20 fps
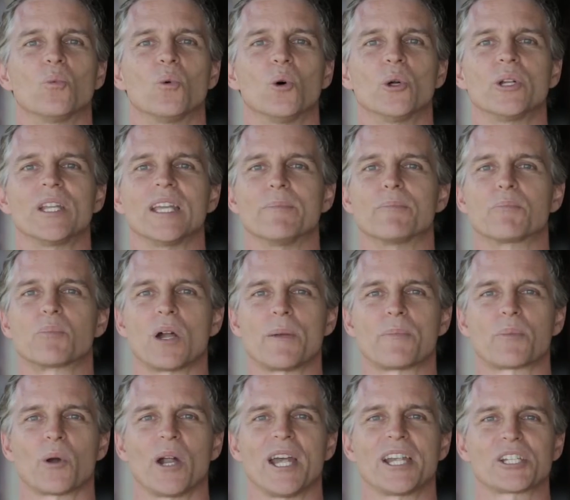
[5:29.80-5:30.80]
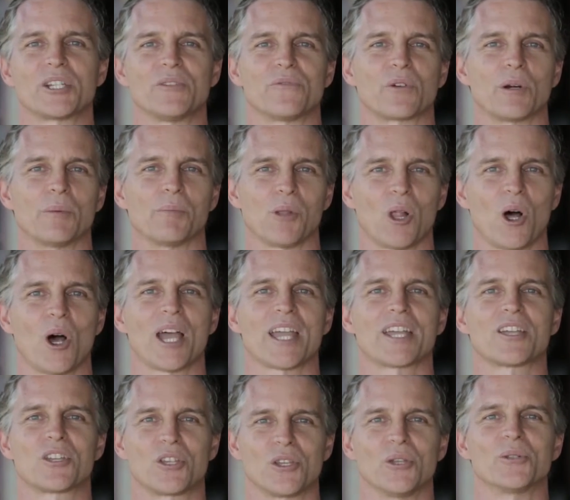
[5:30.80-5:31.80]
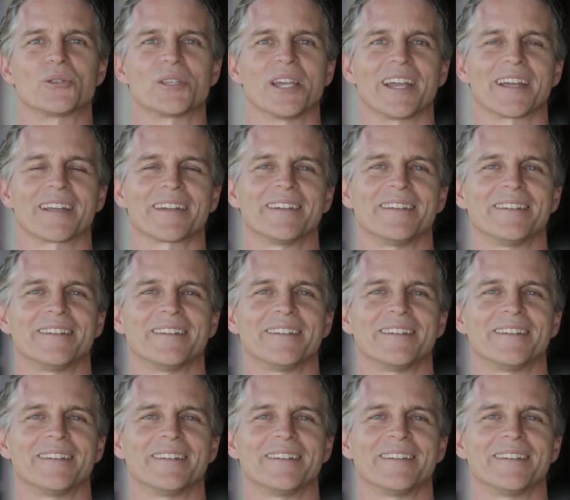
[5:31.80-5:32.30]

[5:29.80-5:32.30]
wood in preparation for applying Q-Tech.